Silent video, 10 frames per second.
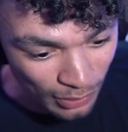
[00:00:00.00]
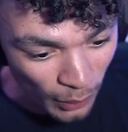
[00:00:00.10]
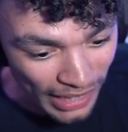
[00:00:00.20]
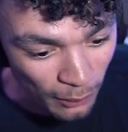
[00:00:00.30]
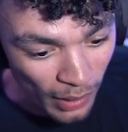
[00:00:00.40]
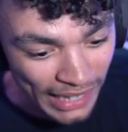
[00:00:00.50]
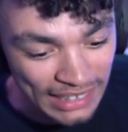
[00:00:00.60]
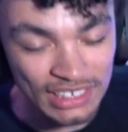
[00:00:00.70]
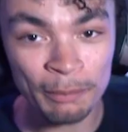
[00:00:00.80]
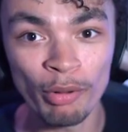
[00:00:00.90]
Why why
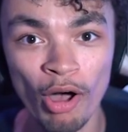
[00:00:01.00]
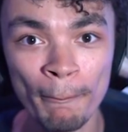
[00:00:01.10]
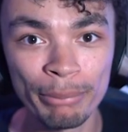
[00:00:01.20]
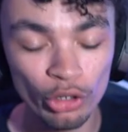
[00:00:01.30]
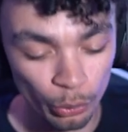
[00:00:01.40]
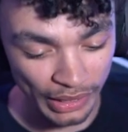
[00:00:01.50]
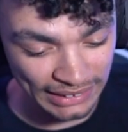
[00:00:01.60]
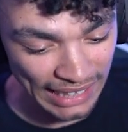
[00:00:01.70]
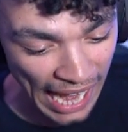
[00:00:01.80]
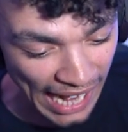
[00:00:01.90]
is the bottom blue? Is
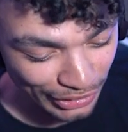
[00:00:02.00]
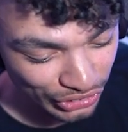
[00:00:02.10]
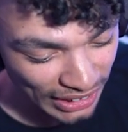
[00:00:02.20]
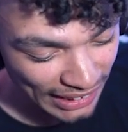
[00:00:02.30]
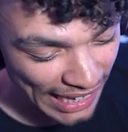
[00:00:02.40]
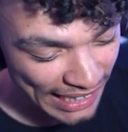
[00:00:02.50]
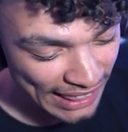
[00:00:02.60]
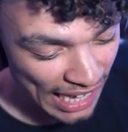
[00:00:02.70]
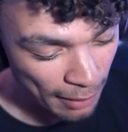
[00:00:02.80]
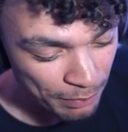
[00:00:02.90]
it actually like
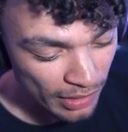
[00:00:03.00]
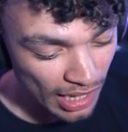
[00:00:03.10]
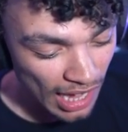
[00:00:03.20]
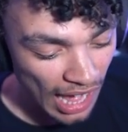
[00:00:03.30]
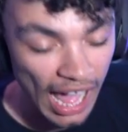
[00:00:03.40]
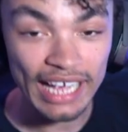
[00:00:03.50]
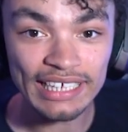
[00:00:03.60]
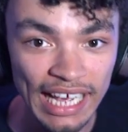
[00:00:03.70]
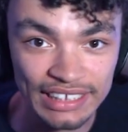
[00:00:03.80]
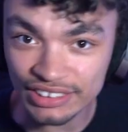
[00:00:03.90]
that? I,
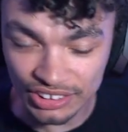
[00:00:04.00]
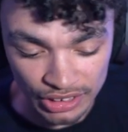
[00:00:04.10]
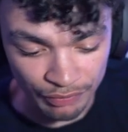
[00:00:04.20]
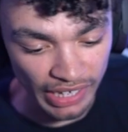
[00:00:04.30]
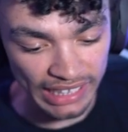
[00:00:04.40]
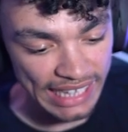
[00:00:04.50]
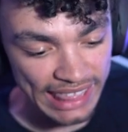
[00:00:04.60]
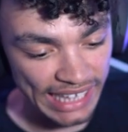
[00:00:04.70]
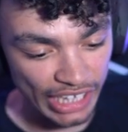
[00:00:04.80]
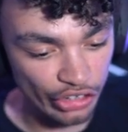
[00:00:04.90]
I severely
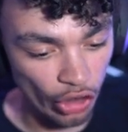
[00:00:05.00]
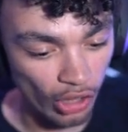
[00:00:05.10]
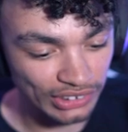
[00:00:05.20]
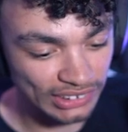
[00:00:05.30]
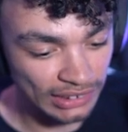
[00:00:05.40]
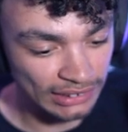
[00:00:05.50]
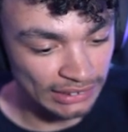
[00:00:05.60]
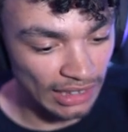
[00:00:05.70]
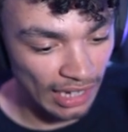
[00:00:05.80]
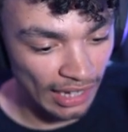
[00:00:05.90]
think not.
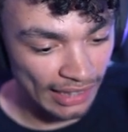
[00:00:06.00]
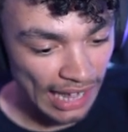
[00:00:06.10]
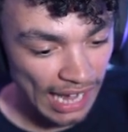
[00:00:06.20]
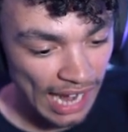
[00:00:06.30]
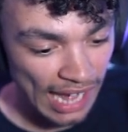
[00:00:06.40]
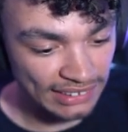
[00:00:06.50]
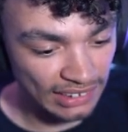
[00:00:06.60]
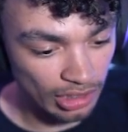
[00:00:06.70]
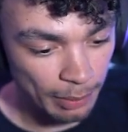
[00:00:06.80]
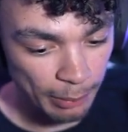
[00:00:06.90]
And that adds a
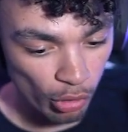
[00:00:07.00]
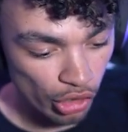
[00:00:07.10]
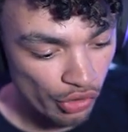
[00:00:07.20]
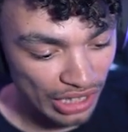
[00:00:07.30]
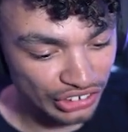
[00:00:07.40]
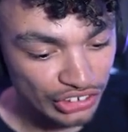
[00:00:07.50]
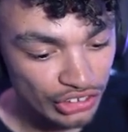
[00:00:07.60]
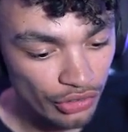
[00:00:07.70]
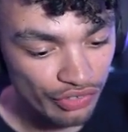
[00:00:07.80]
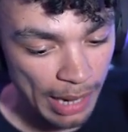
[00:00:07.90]
little bit more aggression
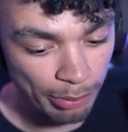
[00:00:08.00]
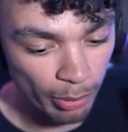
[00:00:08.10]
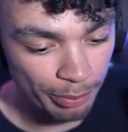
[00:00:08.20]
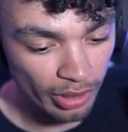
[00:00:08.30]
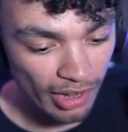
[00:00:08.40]
to the rear bumper.